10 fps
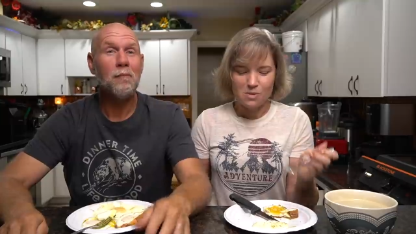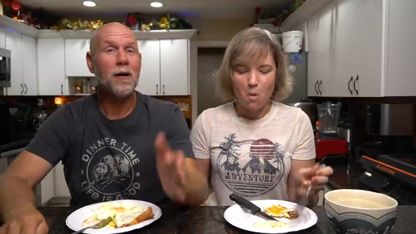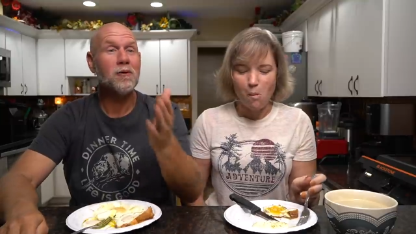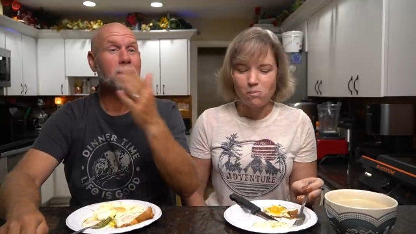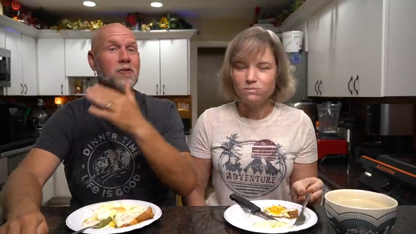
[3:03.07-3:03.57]

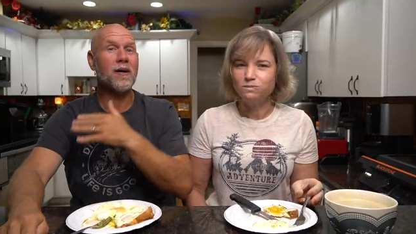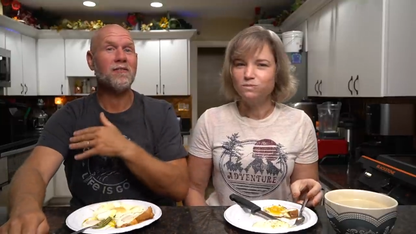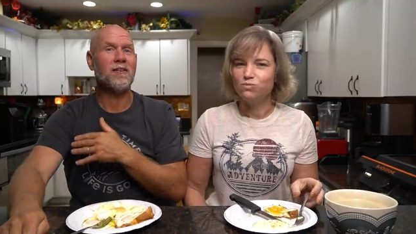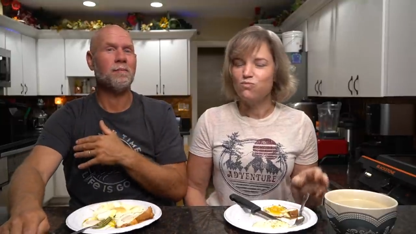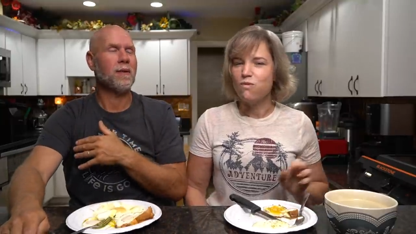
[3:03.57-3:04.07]
Speaker 1: wanted to
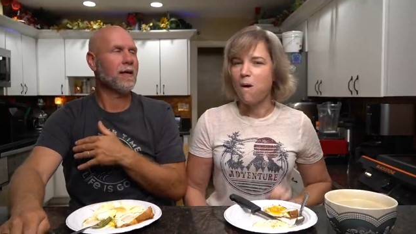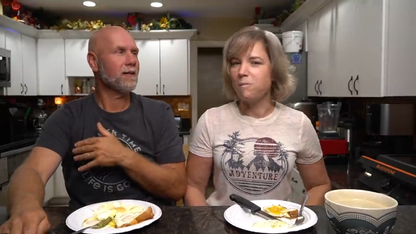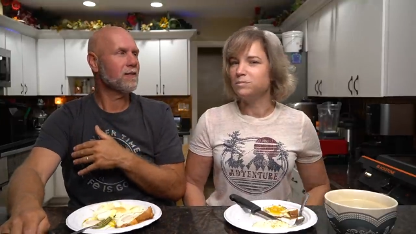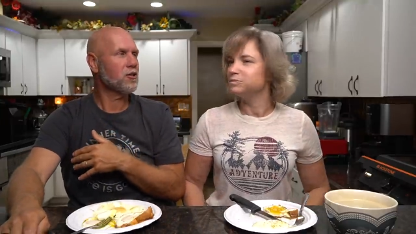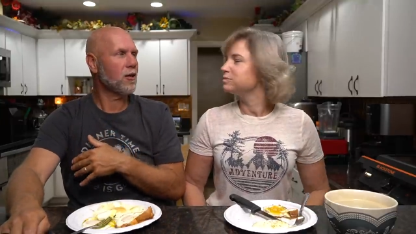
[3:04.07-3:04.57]
address
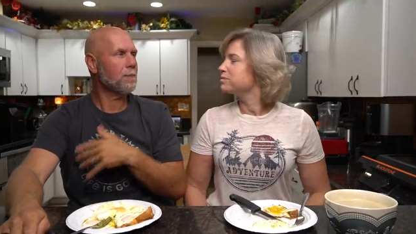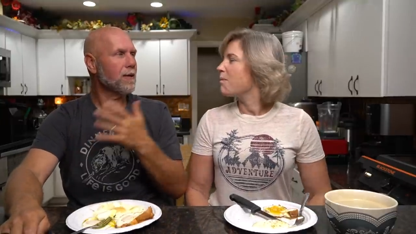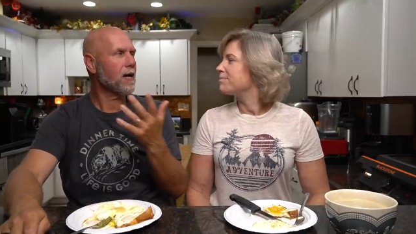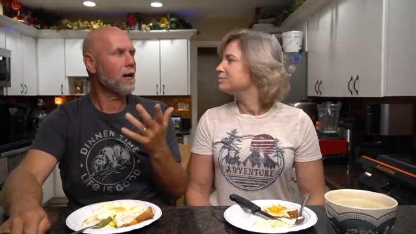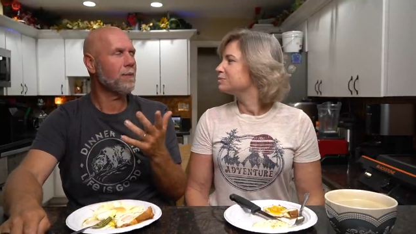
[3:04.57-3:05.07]
something showed up
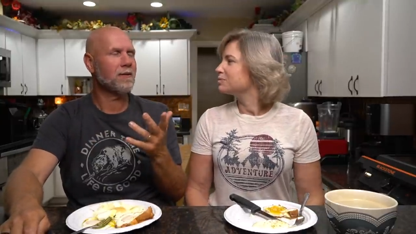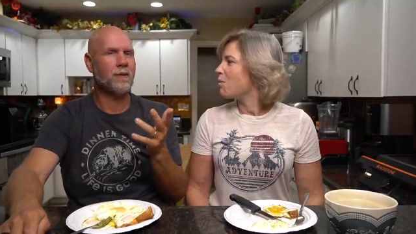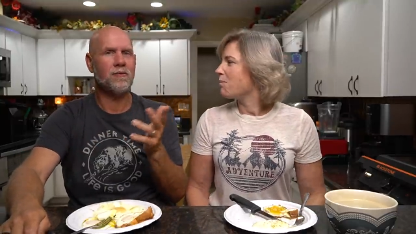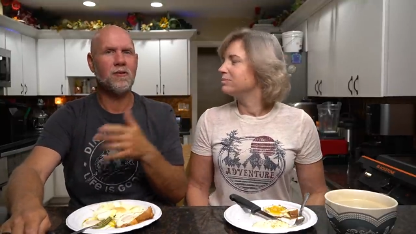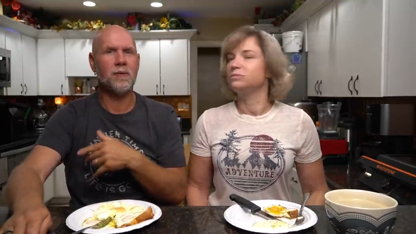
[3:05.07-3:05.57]
in comments
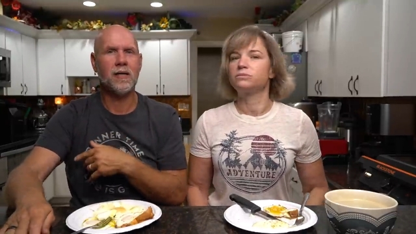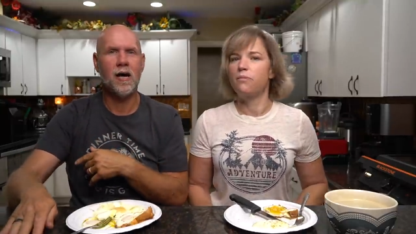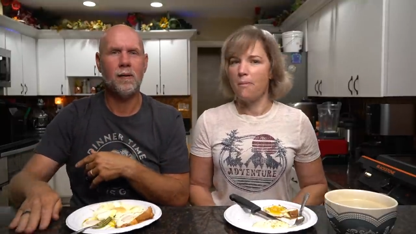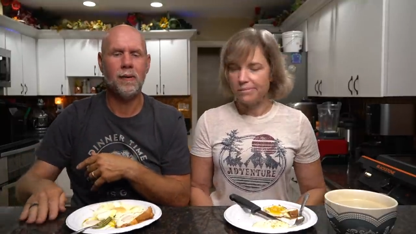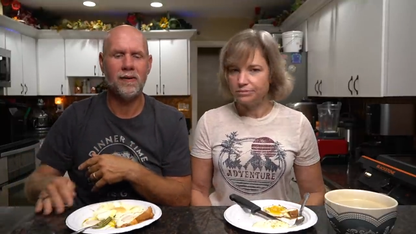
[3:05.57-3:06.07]
i was doing
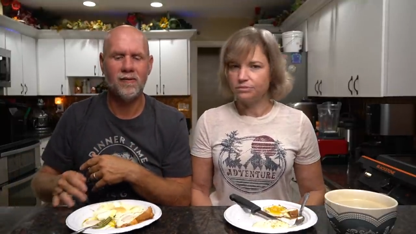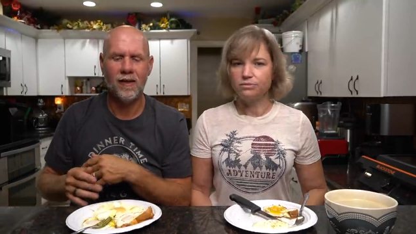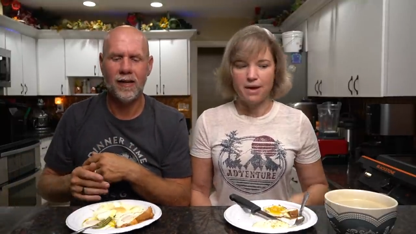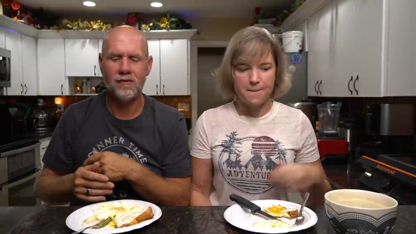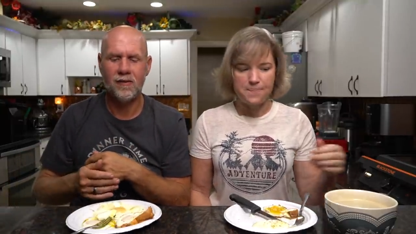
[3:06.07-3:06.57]
comments
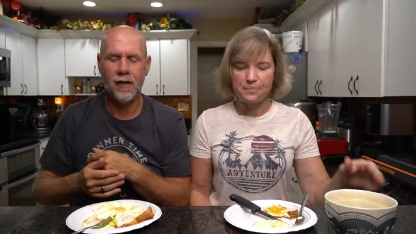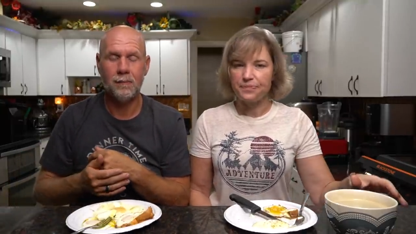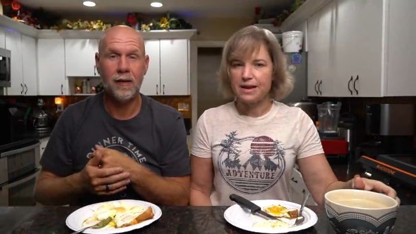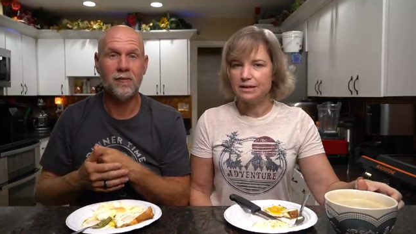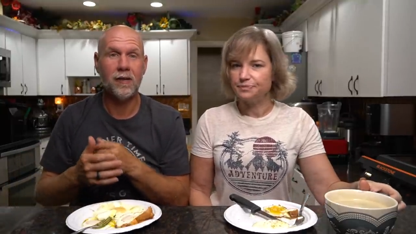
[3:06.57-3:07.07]
last
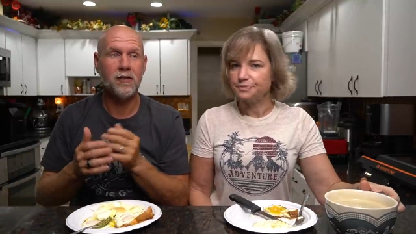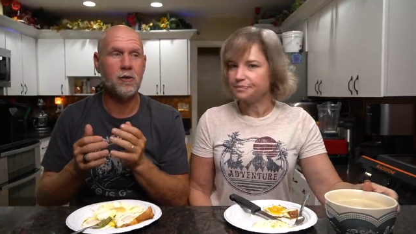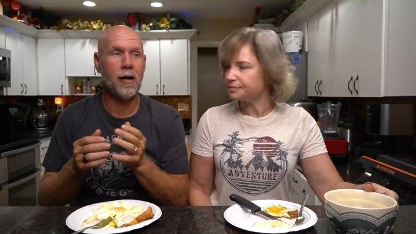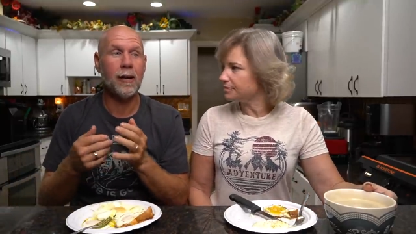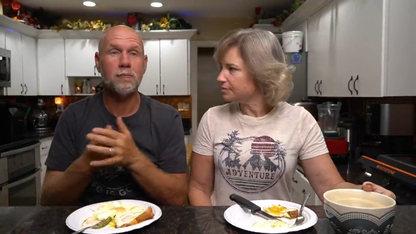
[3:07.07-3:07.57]
night because i
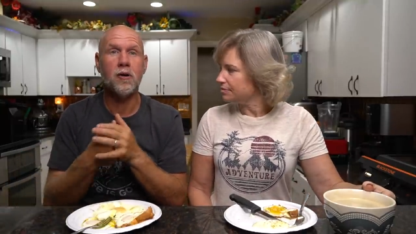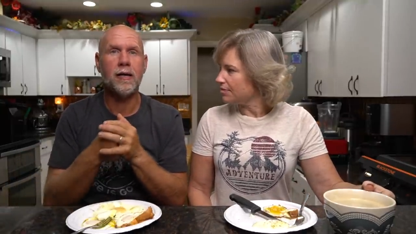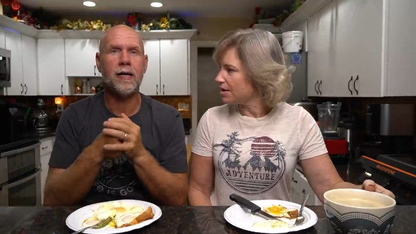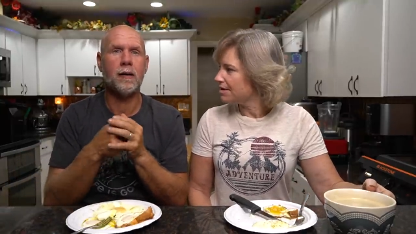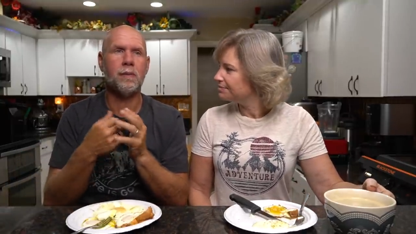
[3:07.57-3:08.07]
do i am
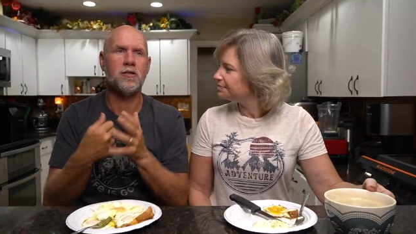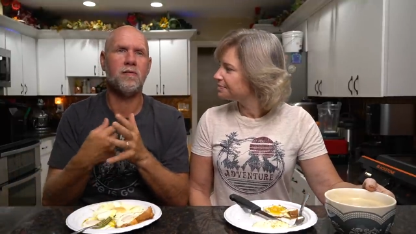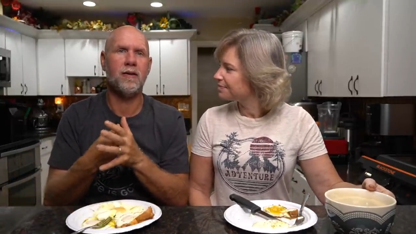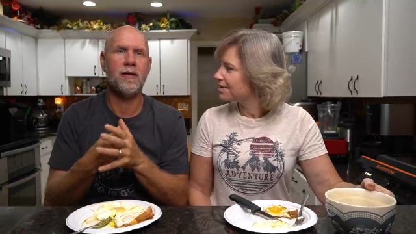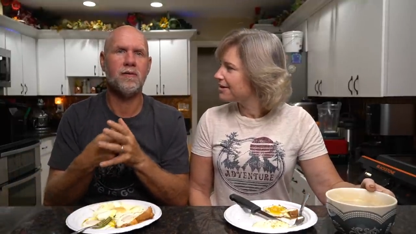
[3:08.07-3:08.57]
trying to get a bunch
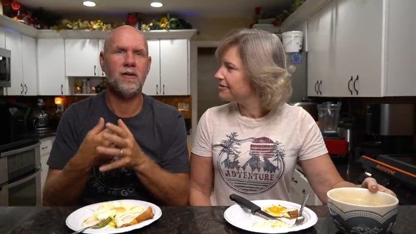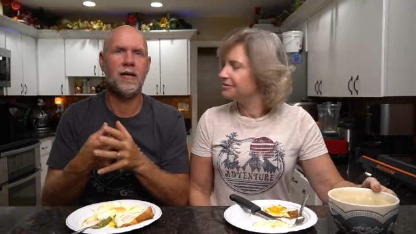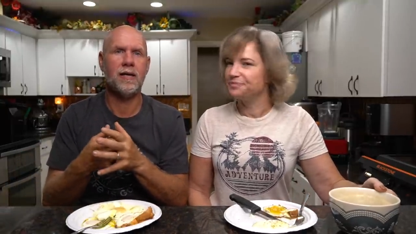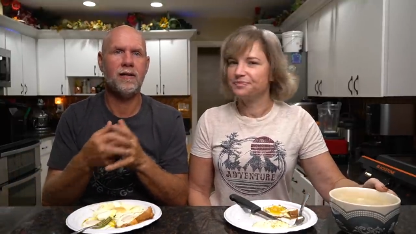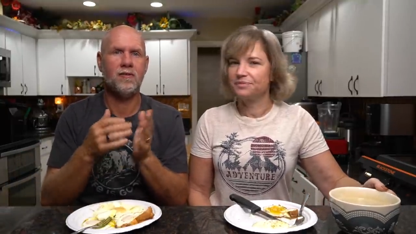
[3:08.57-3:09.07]
of videos
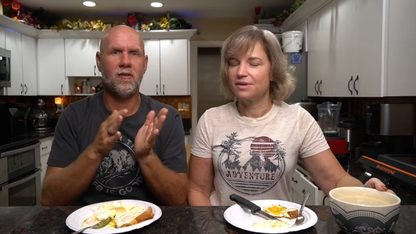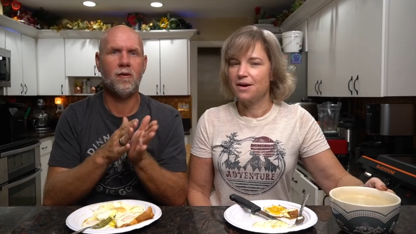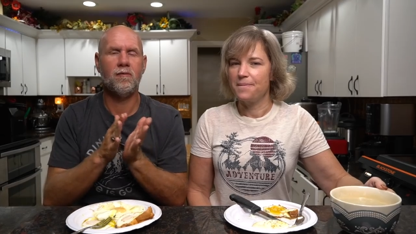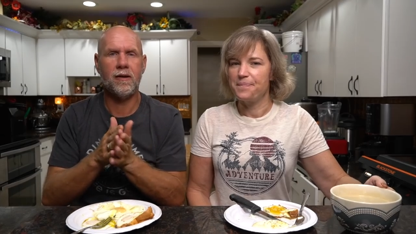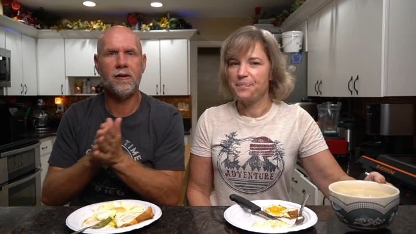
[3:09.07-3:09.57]
edited so
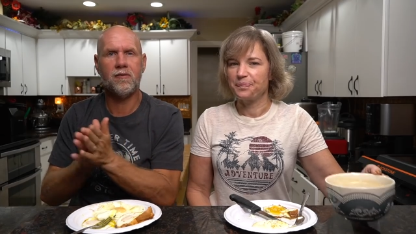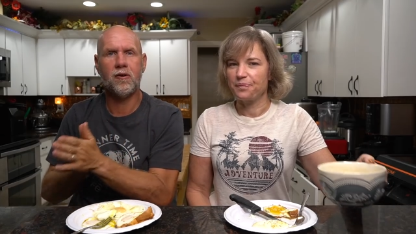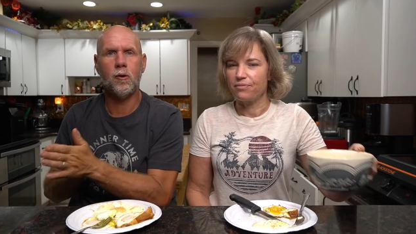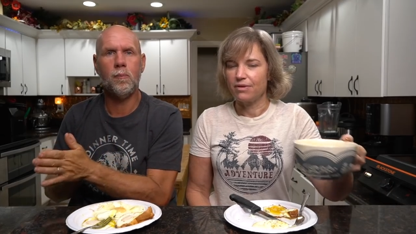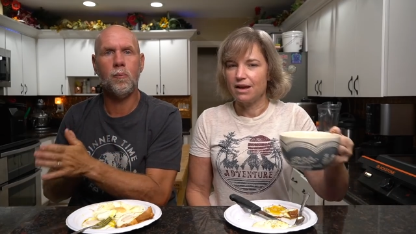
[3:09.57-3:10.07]
there are videos
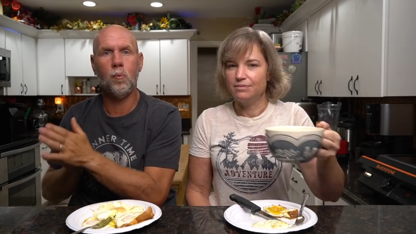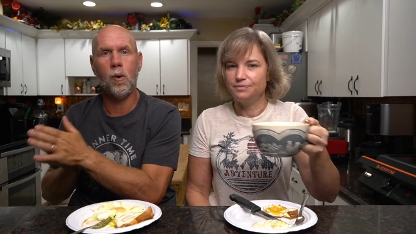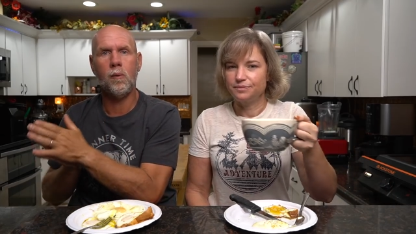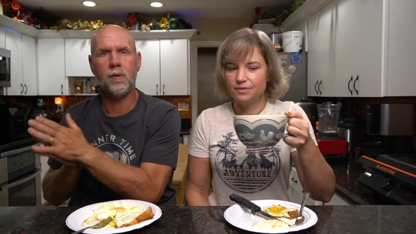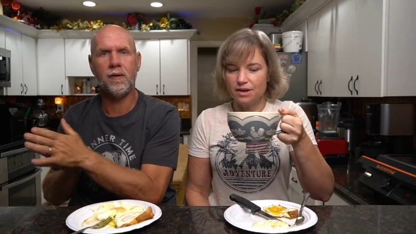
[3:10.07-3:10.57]
to go up
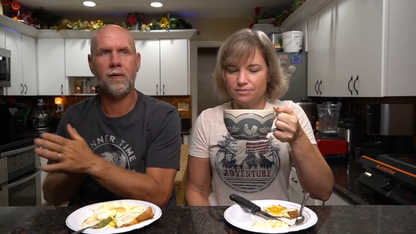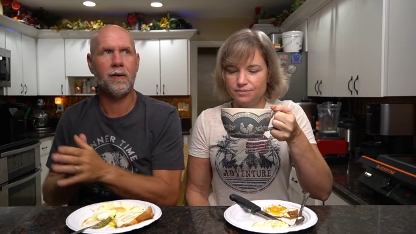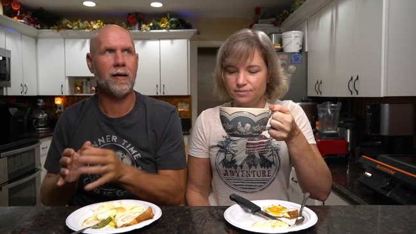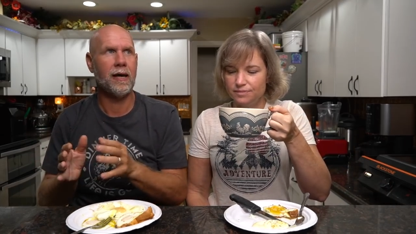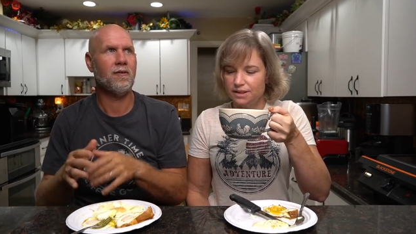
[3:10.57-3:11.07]
while we're
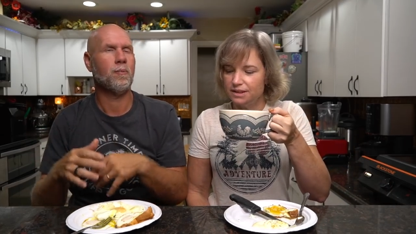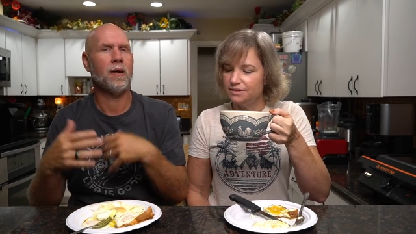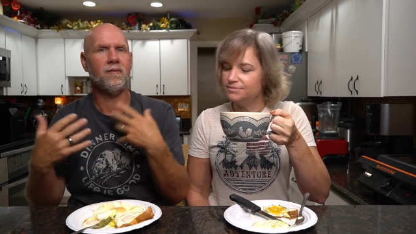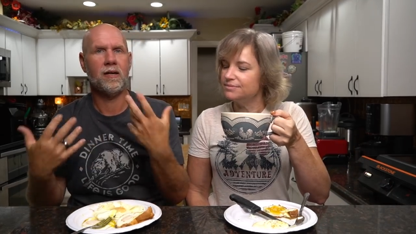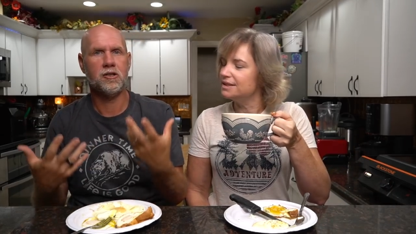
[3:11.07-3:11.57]
there in case
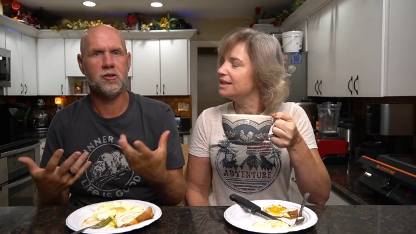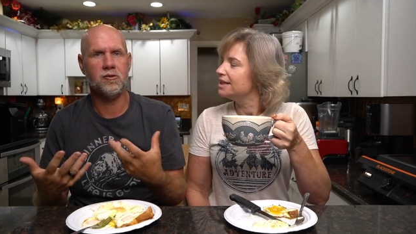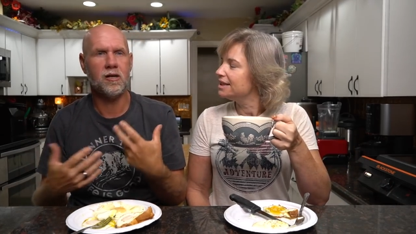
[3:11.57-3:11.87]
we have issues